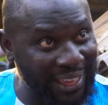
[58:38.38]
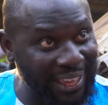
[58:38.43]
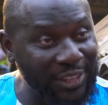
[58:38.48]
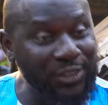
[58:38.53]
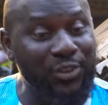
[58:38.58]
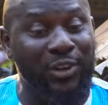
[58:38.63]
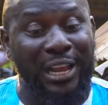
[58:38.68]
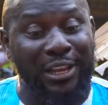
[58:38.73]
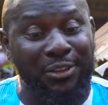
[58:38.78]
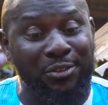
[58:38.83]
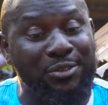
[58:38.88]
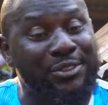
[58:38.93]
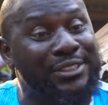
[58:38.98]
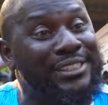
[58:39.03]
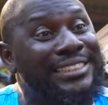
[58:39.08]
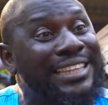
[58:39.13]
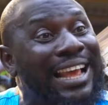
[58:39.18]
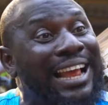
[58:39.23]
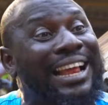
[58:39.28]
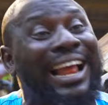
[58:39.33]
You can use
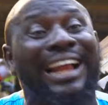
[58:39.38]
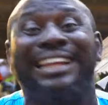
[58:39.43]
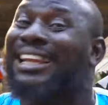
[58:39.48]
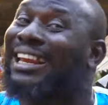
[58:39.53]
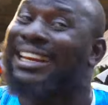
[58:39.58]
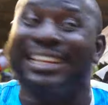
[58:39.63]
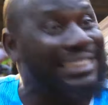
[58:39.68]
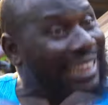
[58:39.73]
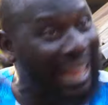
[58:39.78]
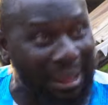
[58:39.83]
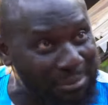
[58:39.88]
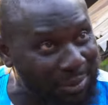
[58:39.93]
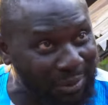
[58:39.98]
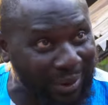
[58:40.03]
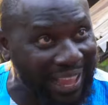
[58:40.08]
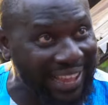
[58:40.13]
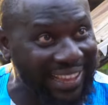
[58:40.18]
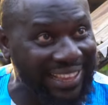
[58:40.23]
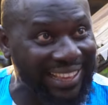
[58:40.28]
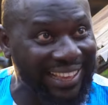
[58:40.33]
it at any time you
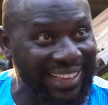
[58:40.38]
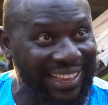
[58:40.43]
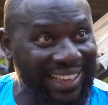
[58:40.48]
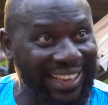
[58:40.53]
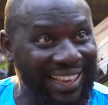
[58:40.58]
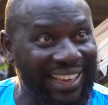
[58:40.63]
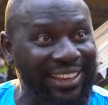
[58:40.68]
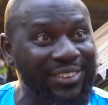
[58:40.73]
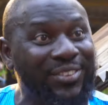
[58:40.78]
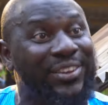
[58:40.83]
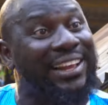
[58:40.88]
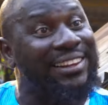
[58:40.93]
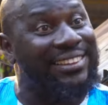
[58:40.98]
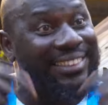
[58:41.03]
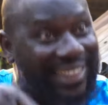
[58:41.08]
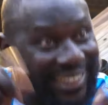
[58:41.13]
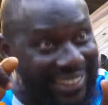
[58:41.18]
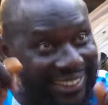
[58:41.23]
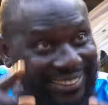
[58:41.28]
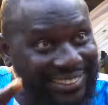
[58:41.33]
like. You can
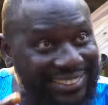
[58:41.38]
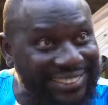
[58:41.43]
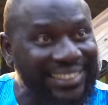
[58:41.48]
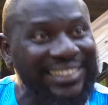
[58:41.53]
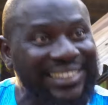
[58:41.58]
take it.